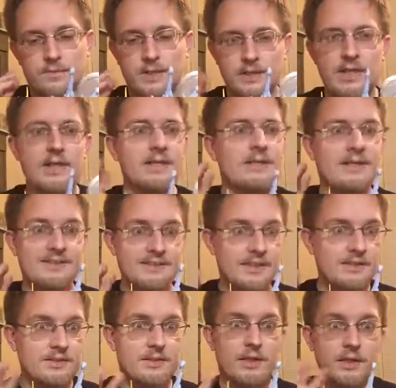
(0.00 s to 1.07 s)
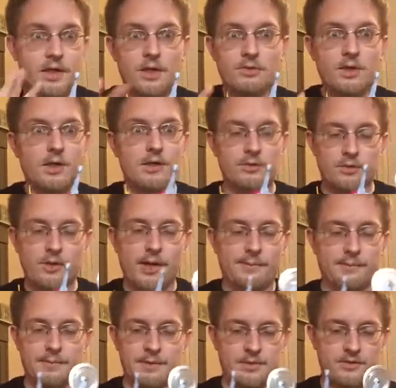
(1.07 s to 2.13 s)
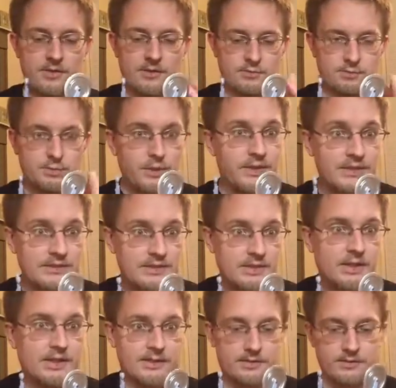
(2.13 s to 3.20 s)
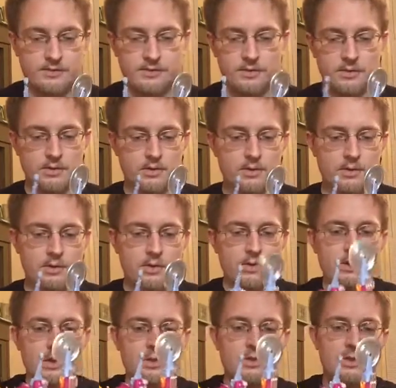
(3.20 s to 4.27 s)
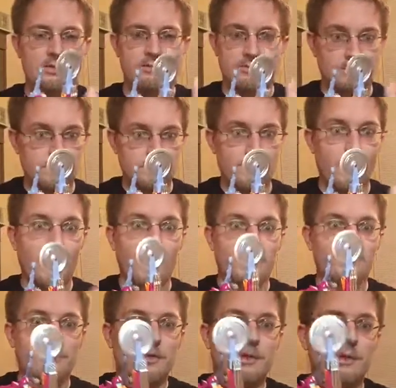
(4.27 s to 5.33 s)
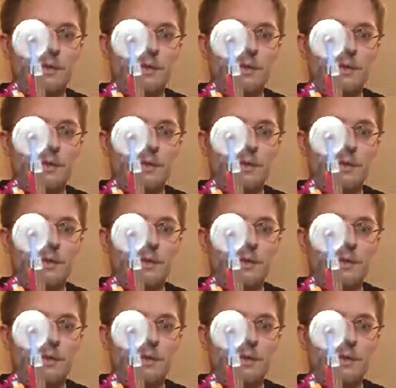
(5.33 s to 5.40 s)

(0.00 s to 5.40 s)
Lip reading: again, that's not to say Hot Rod is crap, because he's really nice. It's just flaws.